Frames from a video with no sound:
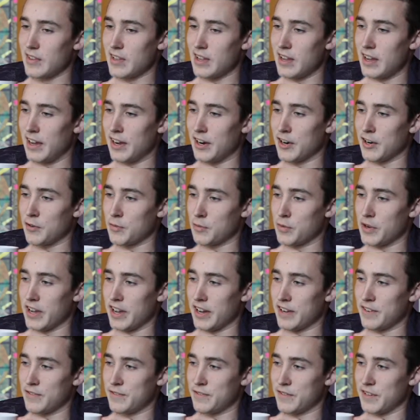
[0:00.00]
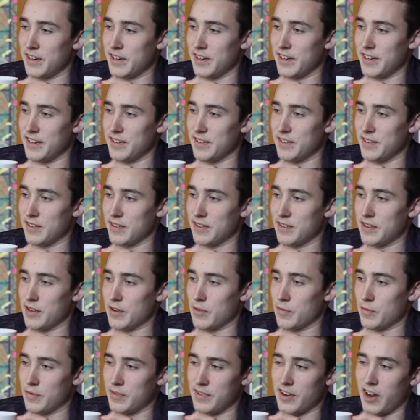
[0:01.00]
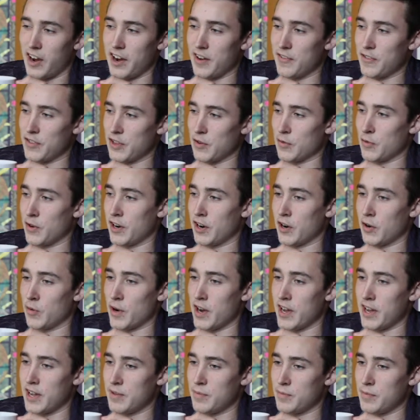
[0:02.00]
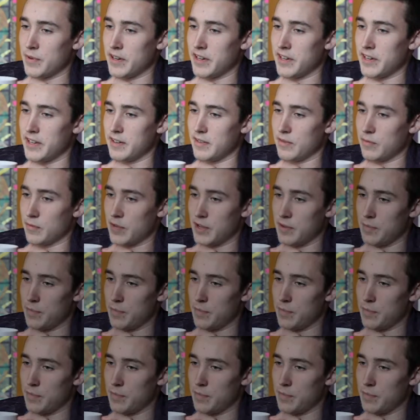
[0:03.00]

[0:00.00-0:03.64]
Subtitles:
don't know, we had fun. Not everything went our way, but we